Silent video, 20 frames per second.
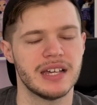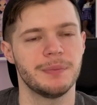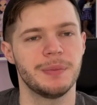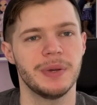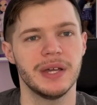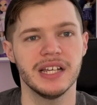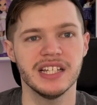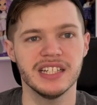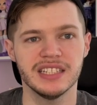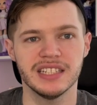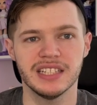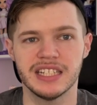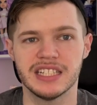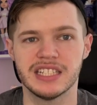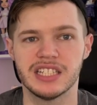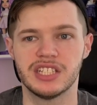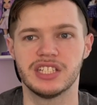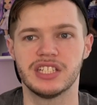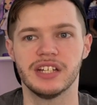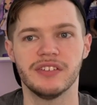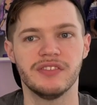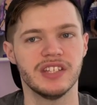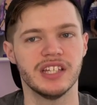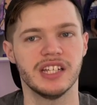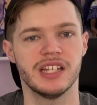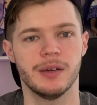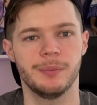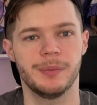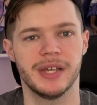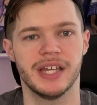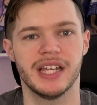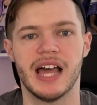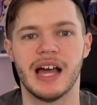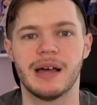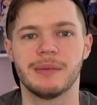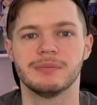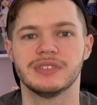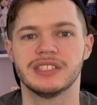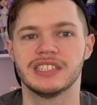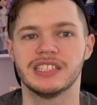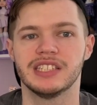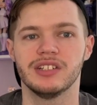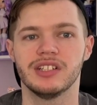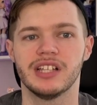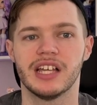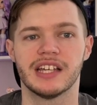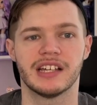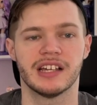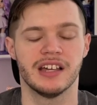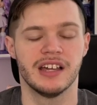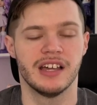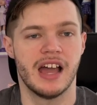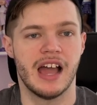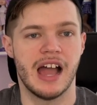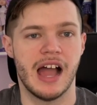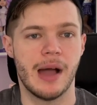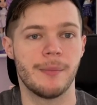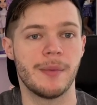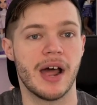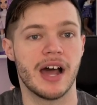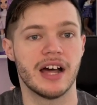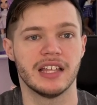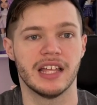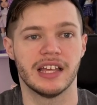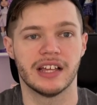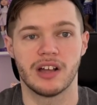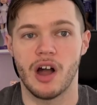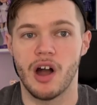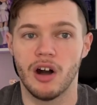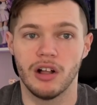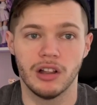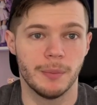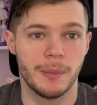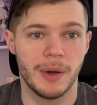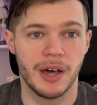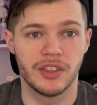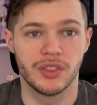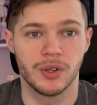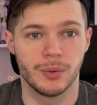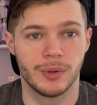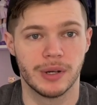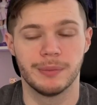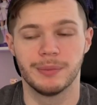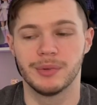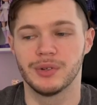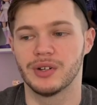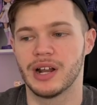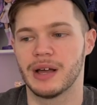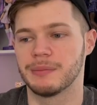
opinion has shifted a bit. I'm still like, I'm not like all about the reboot.